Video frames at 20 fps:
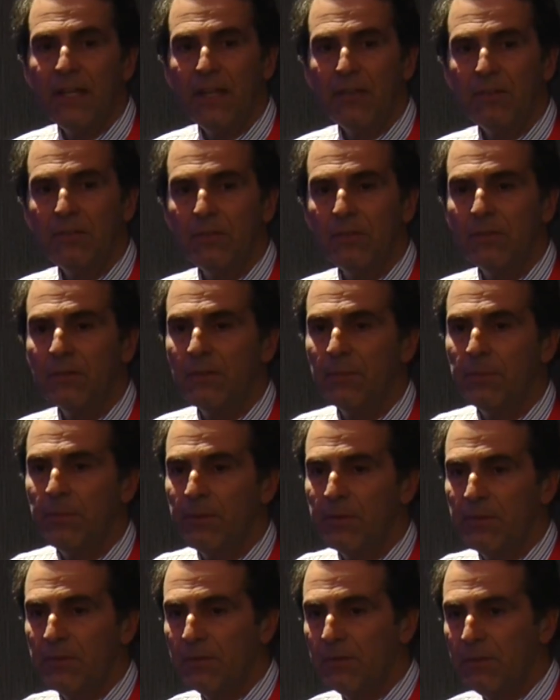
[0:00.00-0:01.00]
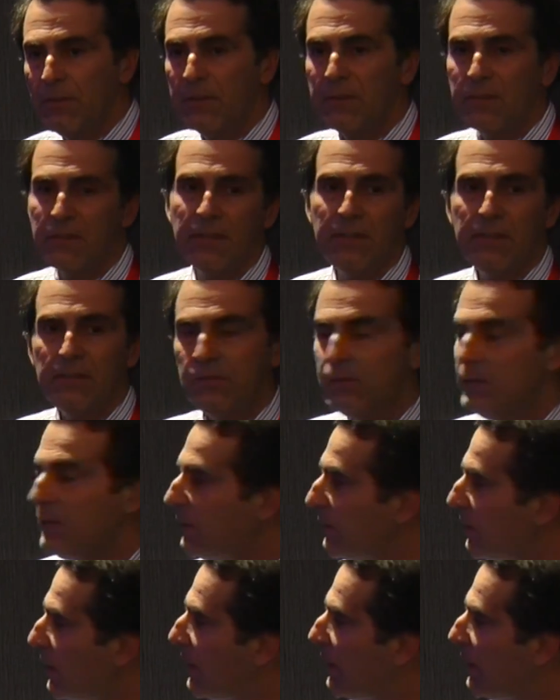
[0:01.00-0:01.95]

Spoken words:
actions at both a translation